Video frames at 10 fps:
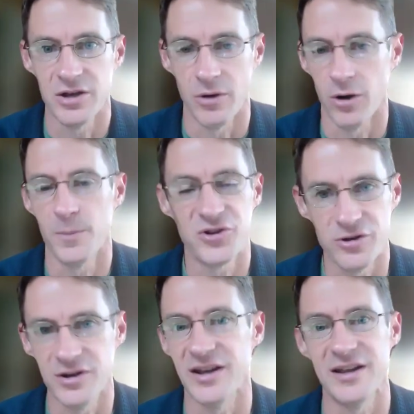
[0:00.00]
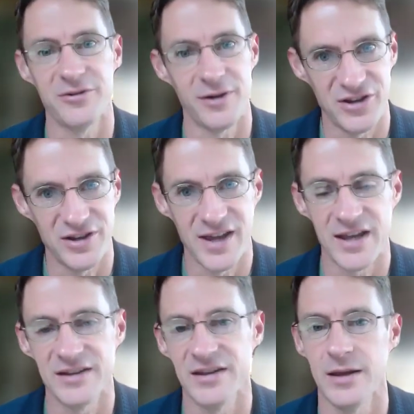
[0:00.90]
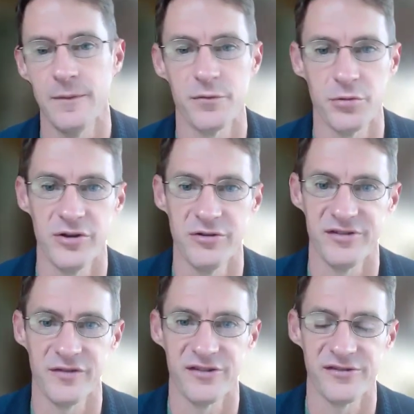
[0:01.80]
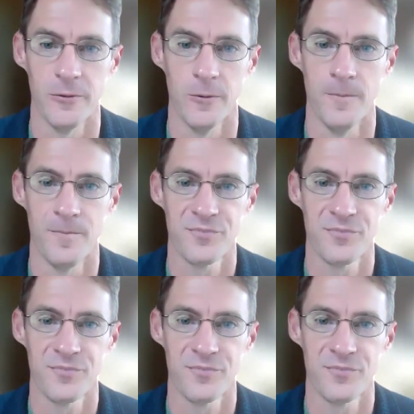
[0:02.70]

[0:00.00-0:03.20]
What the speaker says: opportunity to actually take a team through using this tool.